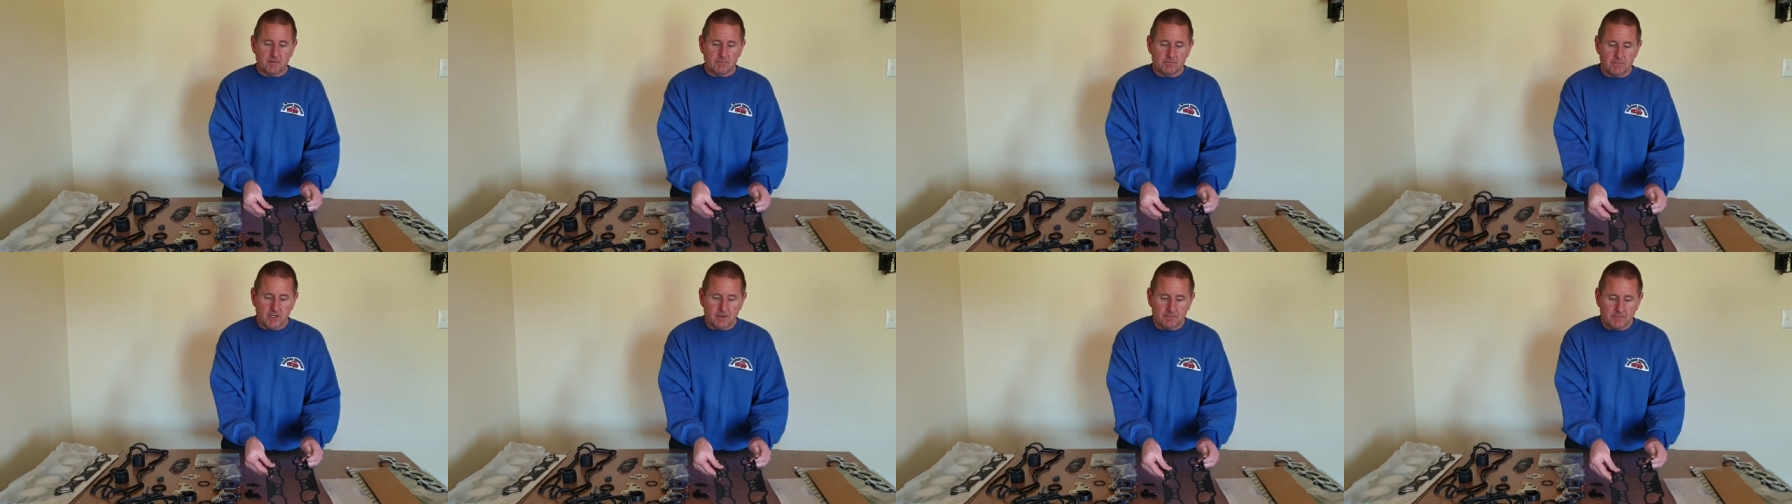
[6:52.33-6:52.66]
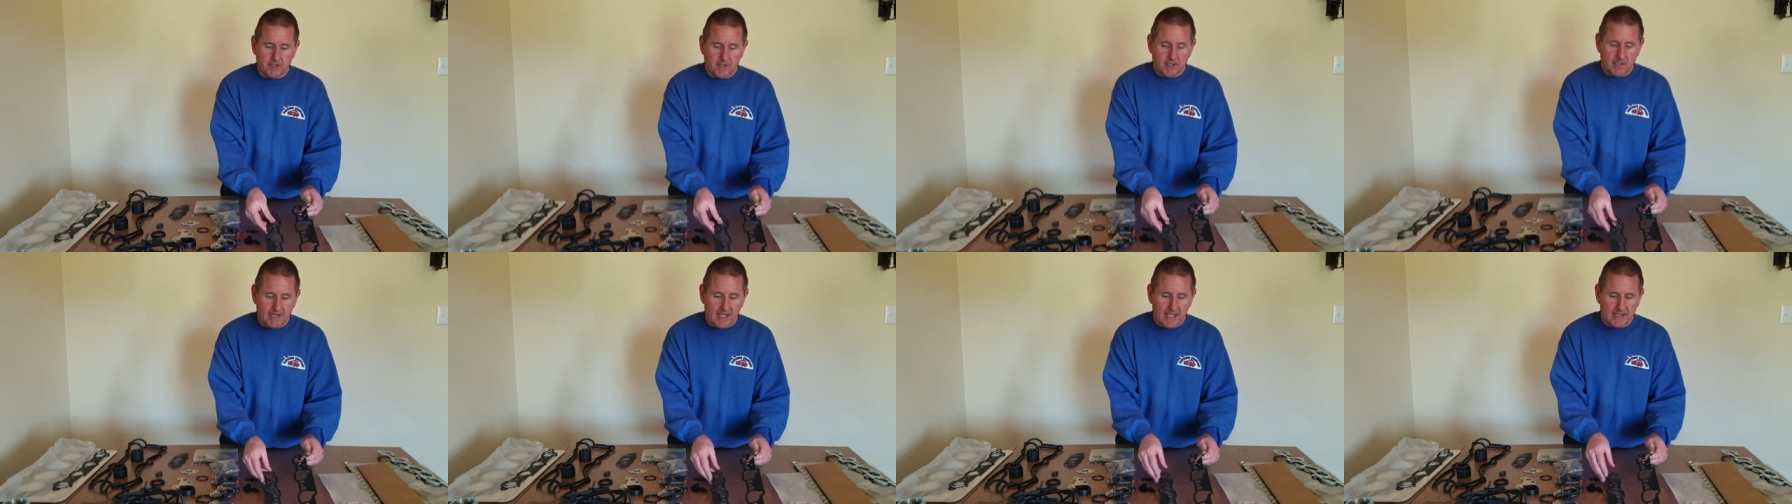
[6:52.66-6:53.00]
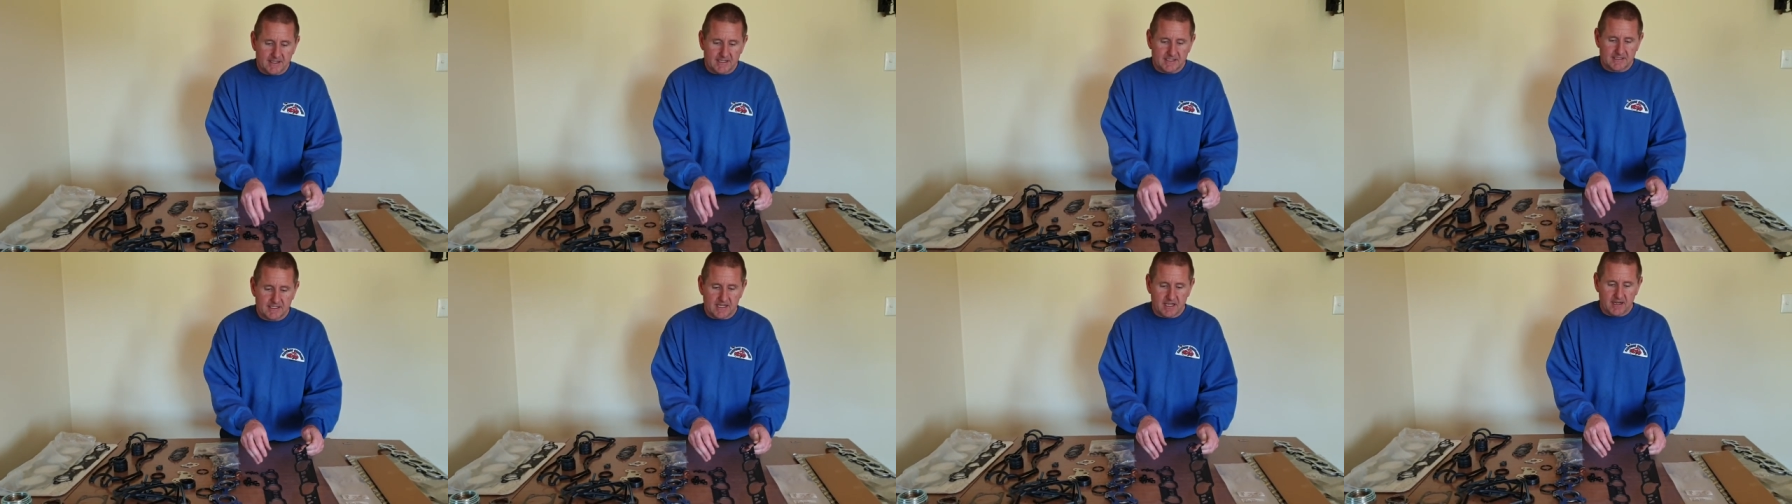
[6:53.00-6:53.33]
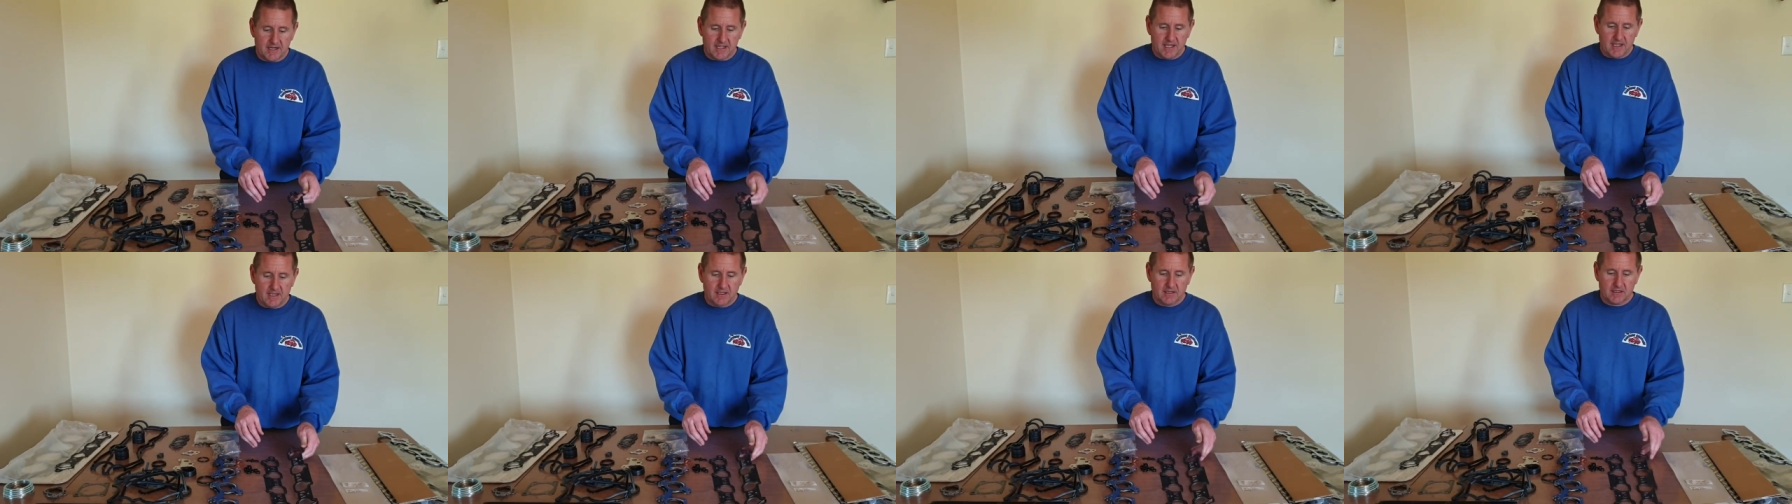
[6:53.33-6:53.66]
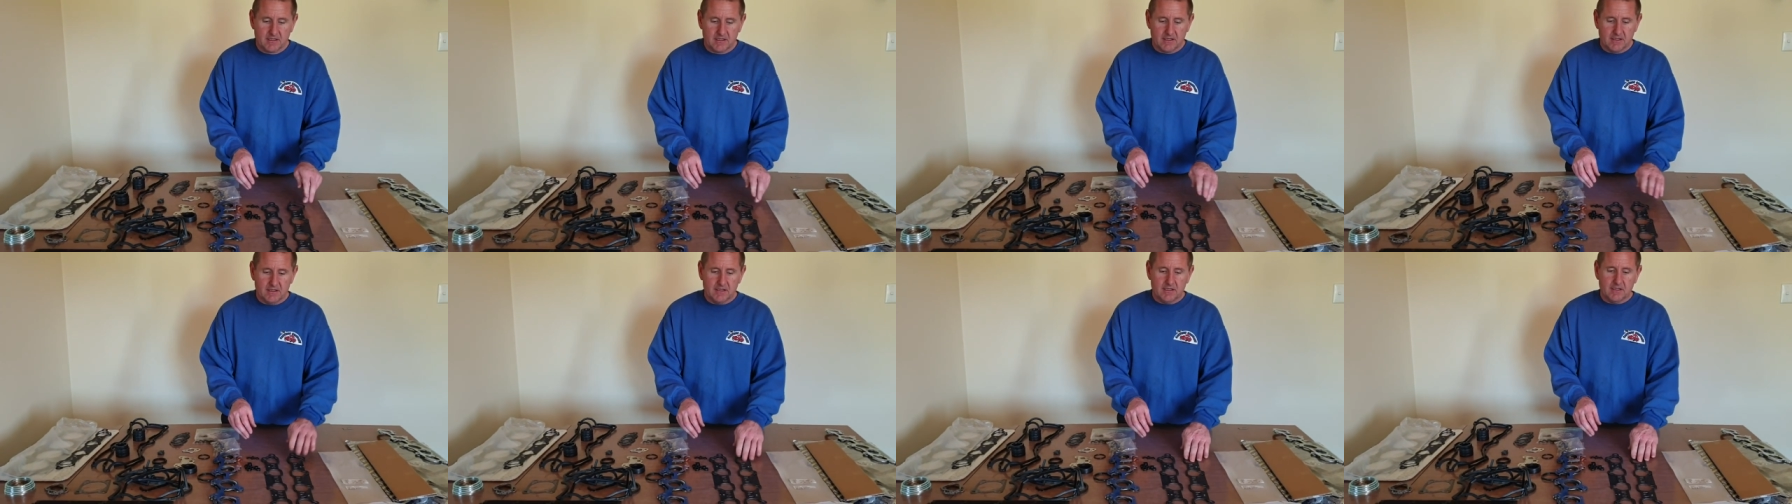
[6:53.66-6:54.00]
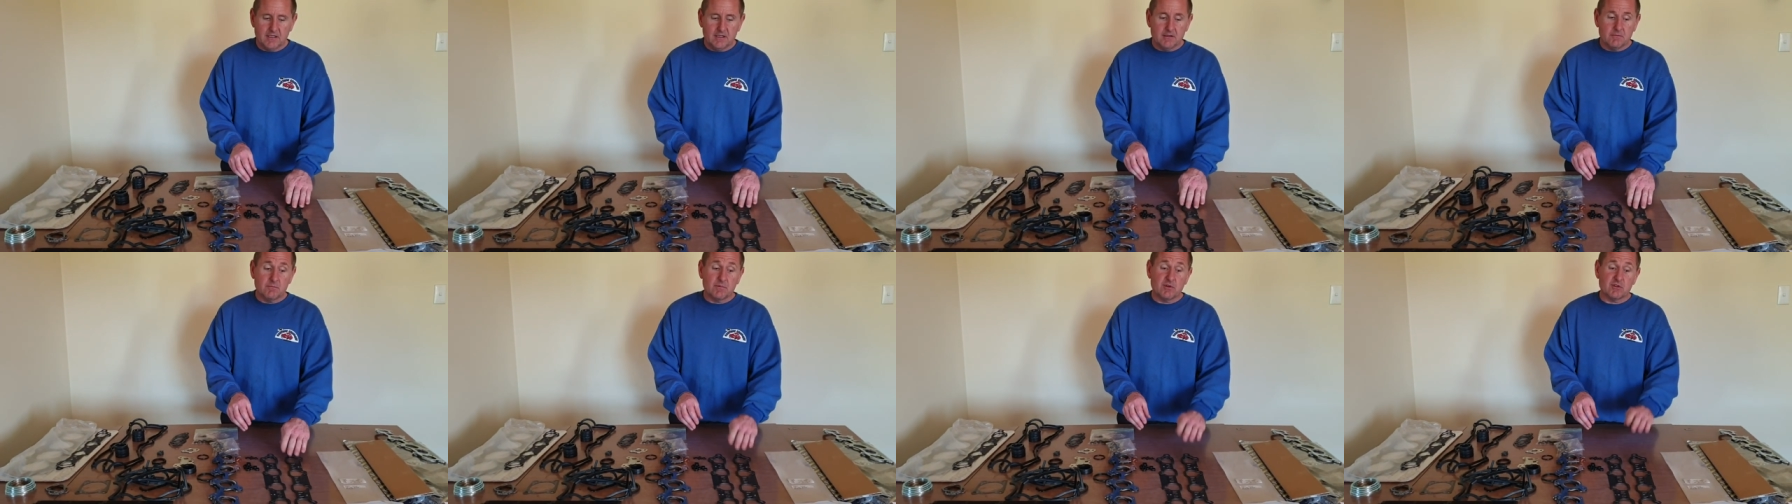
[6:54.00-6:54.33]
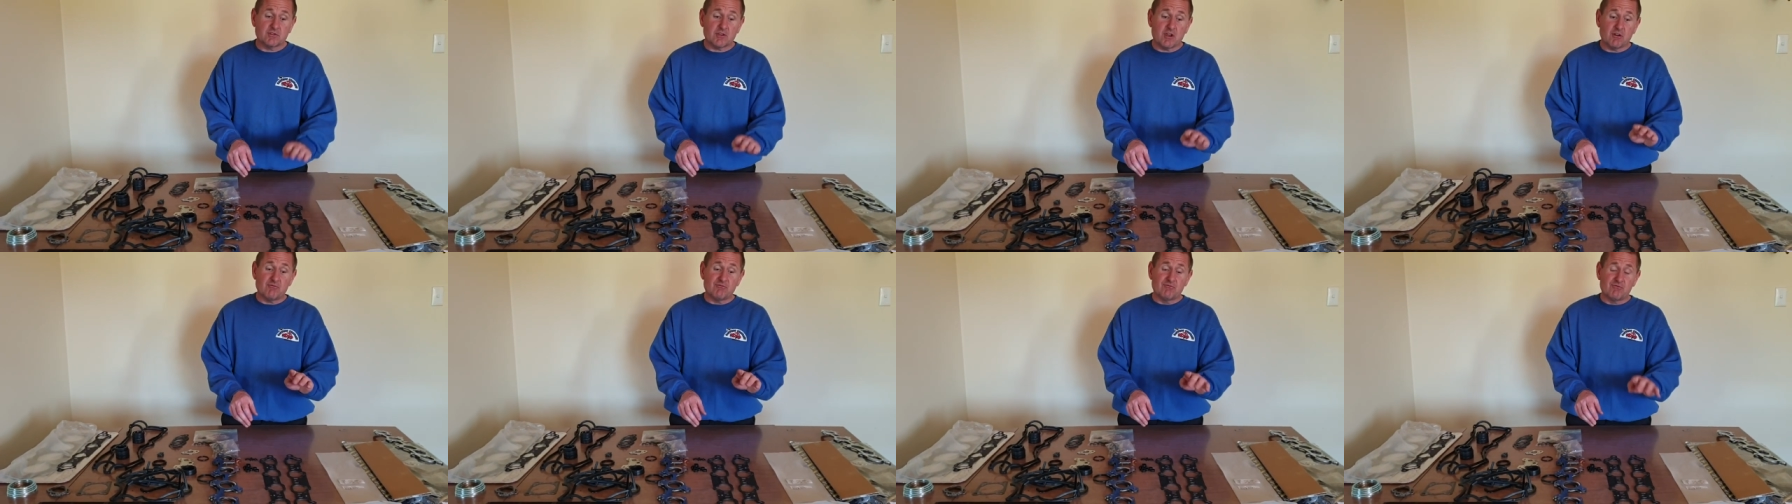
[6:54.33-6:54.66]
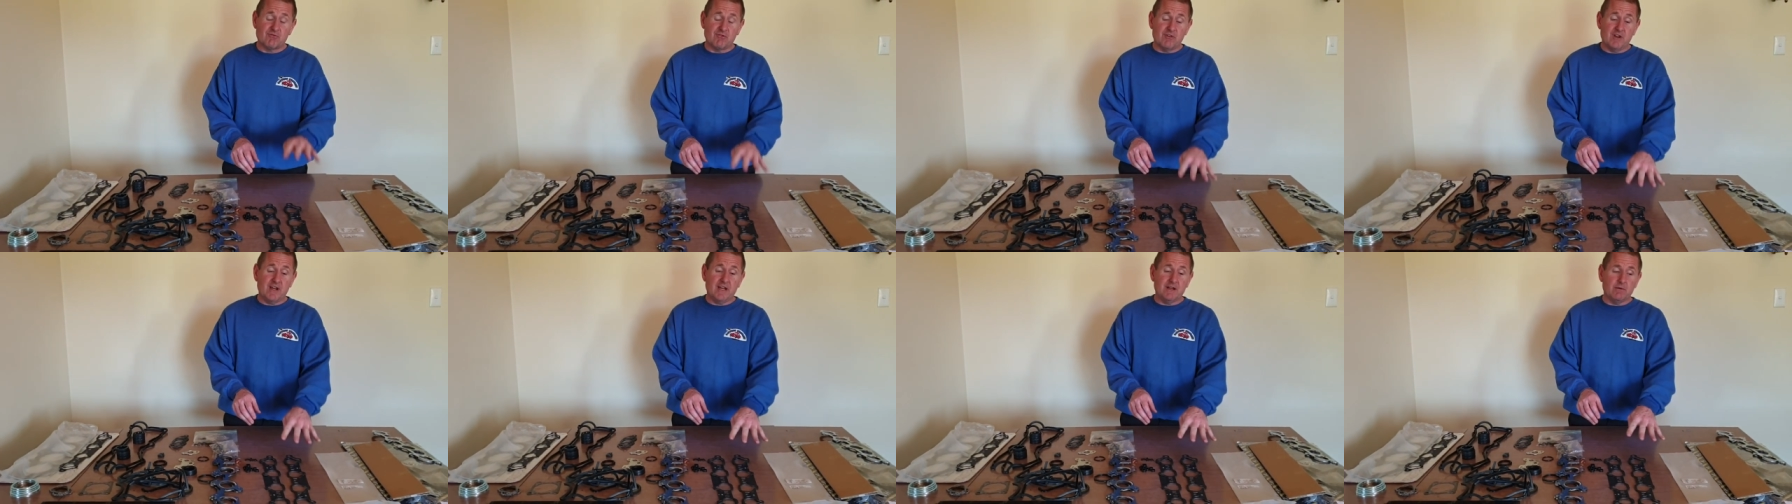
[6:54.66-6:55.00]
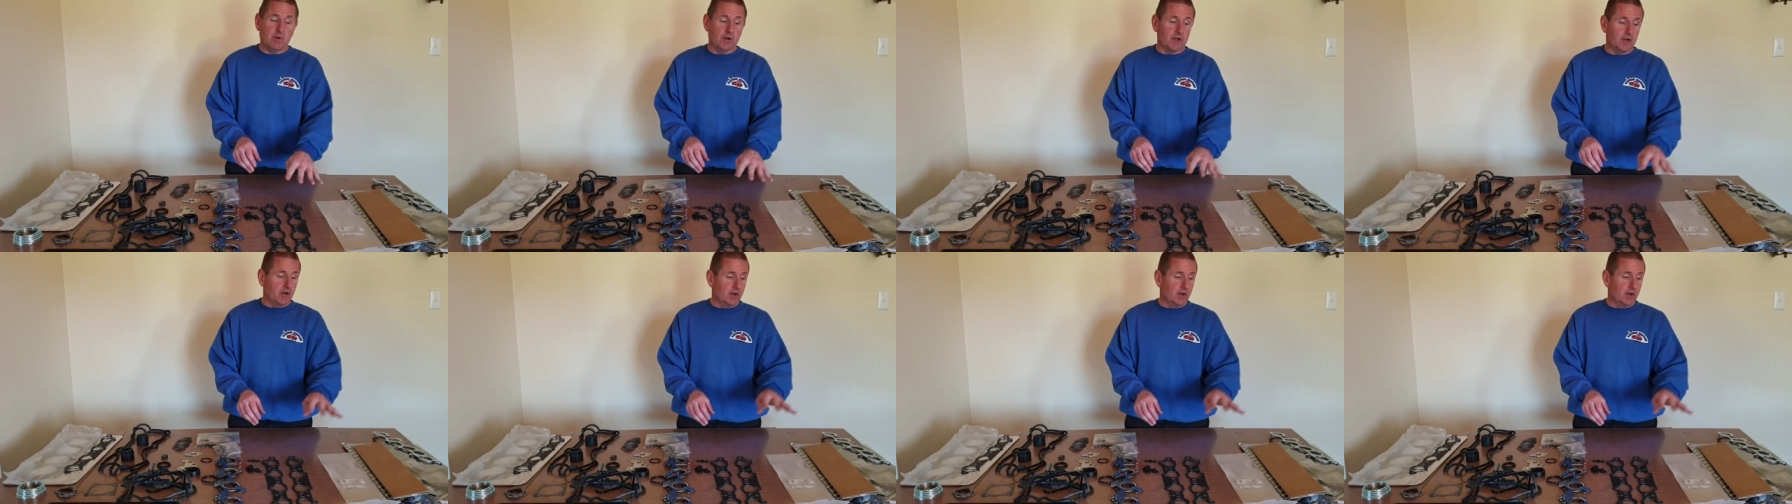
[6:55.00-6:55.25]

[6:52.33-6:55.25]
But I'm going to lay these down here because I really want